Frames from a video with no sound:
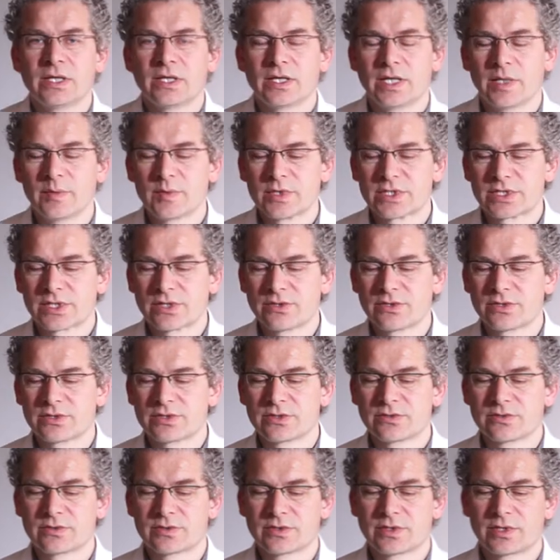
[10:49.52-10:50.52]
Let me show
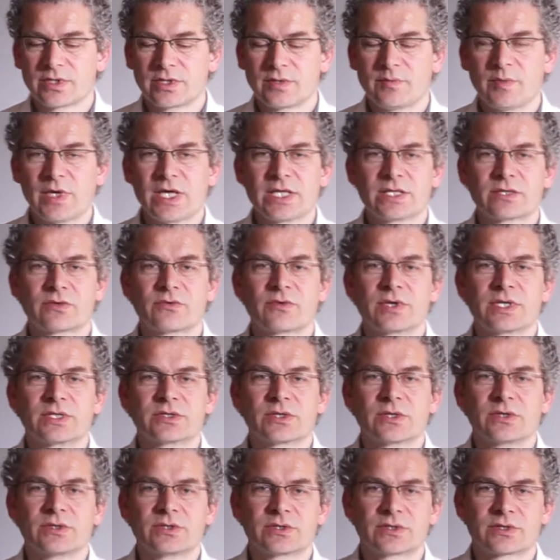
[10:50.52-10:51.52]
you the major
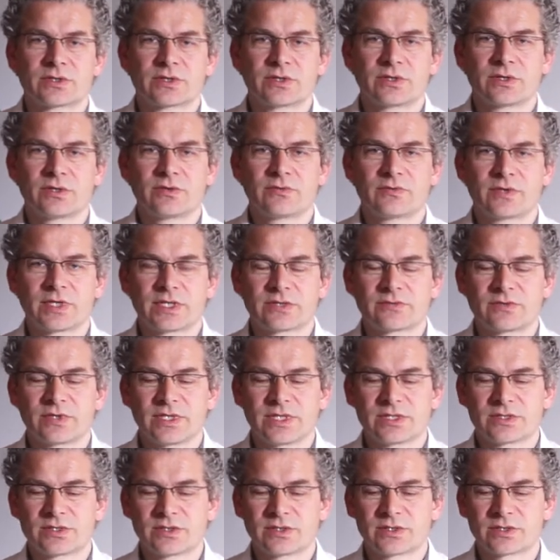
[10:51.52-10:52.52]
results of this
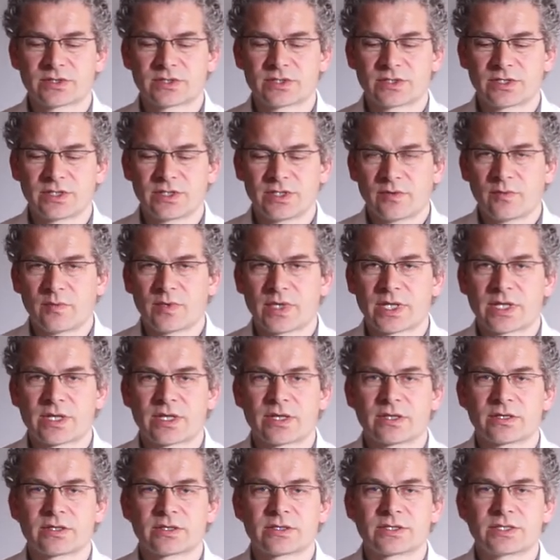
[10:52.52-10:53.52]
research with
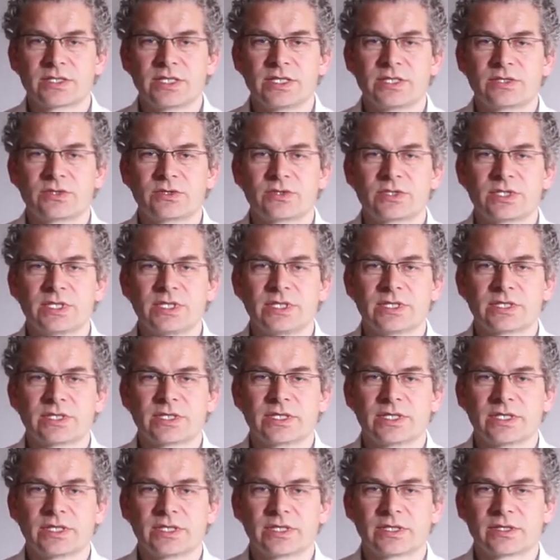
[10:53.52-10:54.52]
sheet-to-sheet
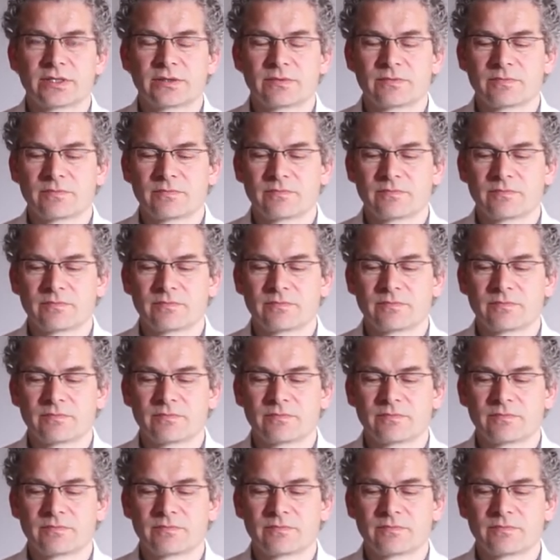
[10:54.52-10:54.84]
cleaning.